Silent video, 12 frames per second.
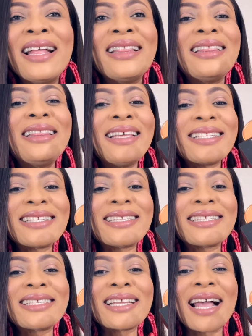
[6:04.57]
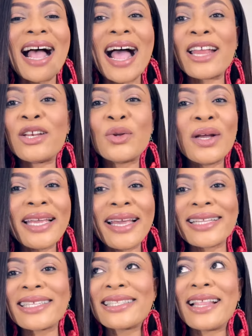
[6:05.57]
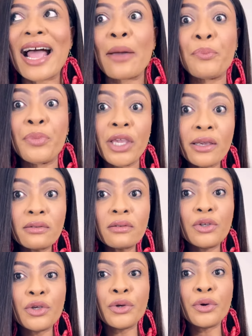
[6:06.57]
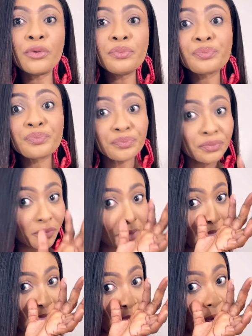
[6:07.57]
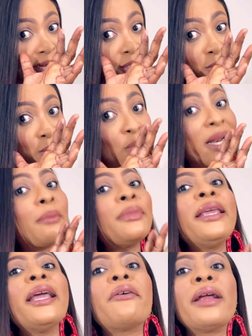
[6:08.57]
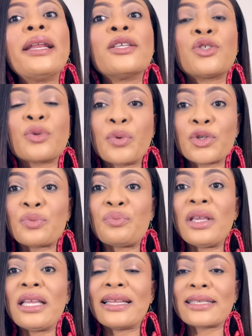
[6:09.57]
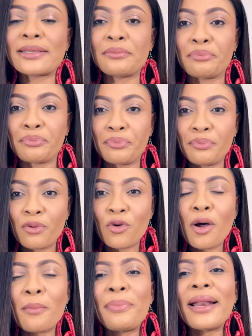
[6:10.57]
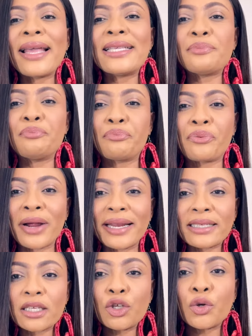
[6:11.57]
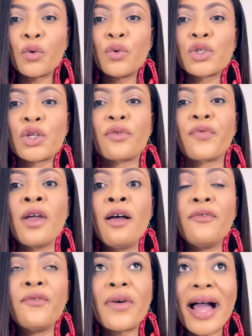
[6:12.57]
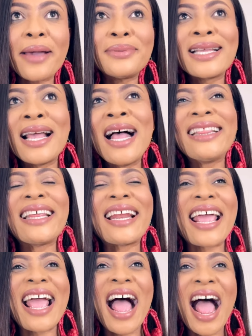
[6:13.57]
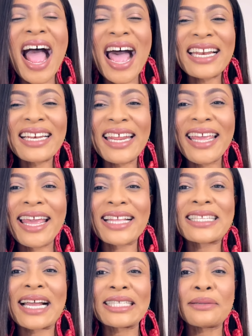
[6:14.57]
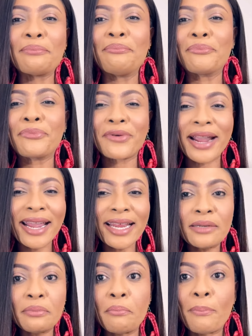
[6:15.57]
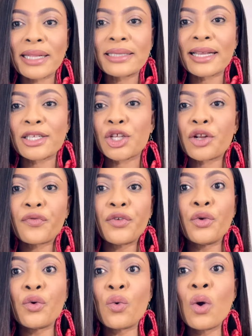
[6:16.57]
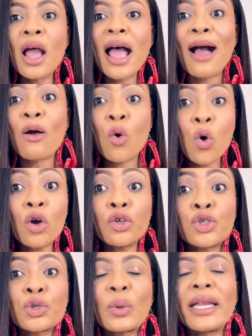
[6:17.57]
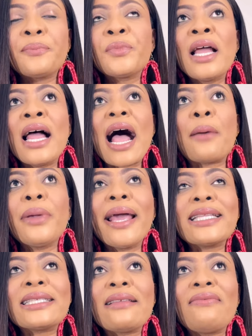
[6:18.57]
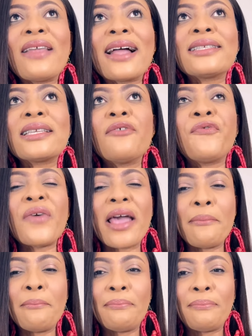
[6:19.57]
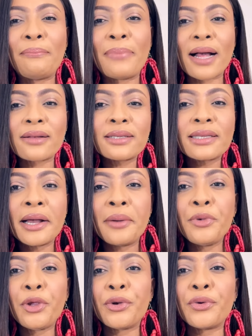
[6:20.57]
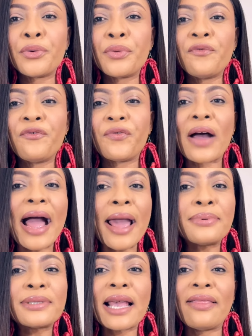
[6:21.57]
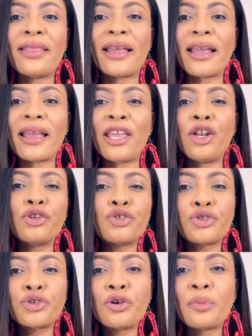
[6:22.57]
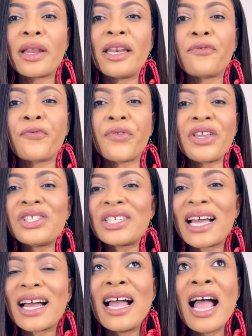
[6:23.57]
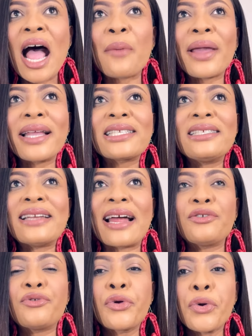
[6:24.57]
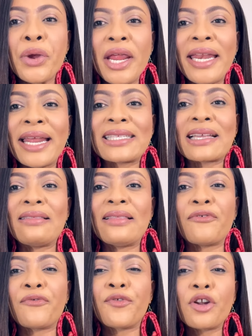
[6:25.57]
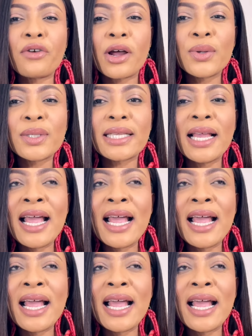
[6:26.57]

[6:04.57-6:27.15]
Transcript: This, I don't get the appeal, you know. According to what I'm hearing, it's supposed to be this complex bread, you know, sort of vibes, that I hardly get that bread butter sort of, you know, accord to it. I'm getting that fair balsam, you know, vibes, and the heliotrope and the freesia. I'm getting that greenness and the florals,